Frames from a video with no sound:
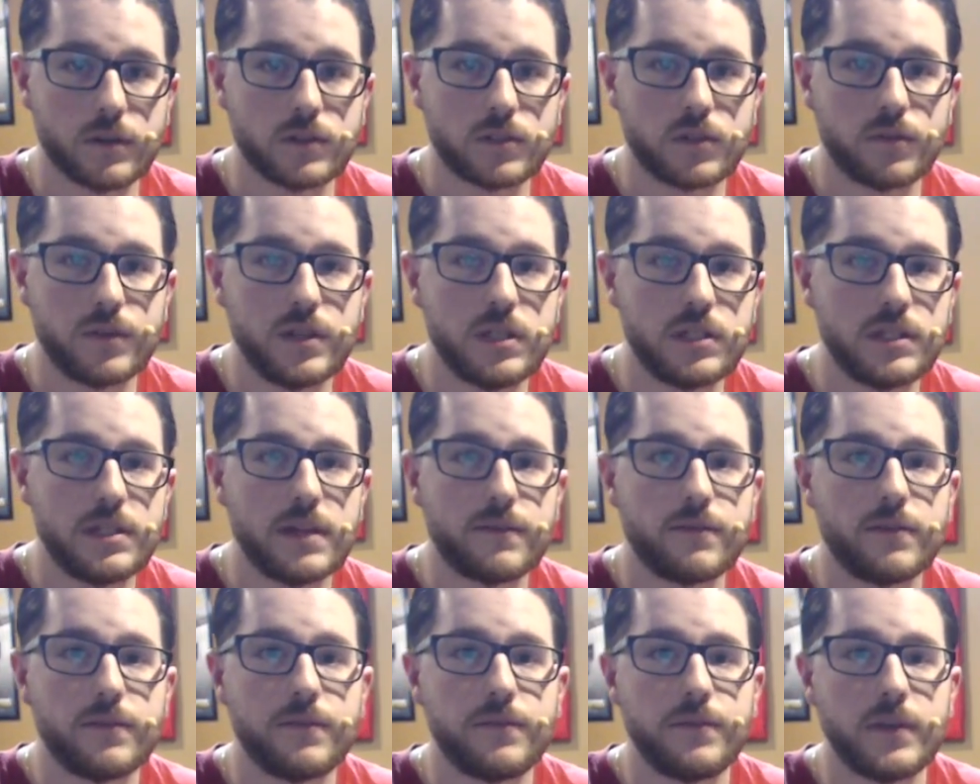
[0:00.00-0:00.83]
So these
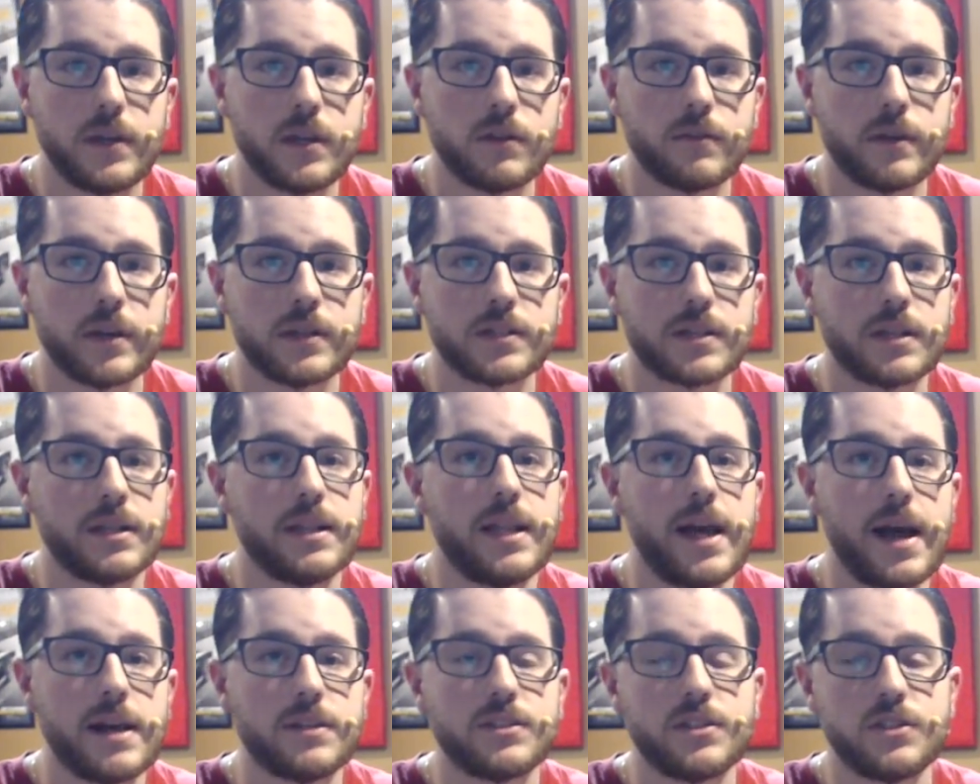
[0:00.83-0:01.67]
different fingerings
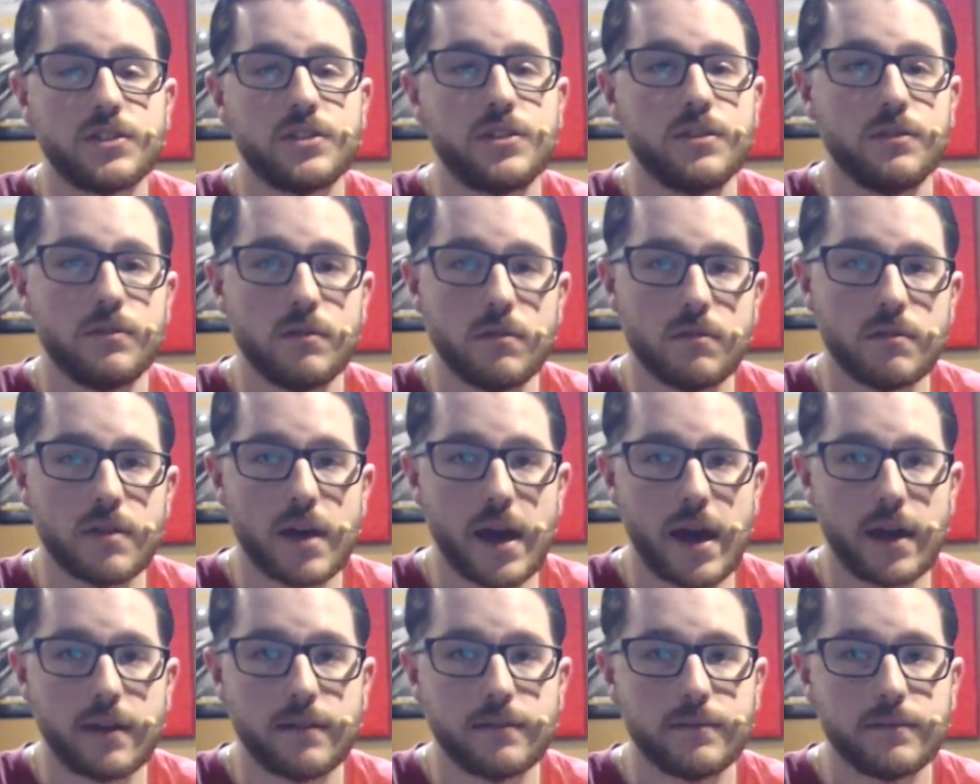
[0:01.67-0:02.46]
allows us to do that.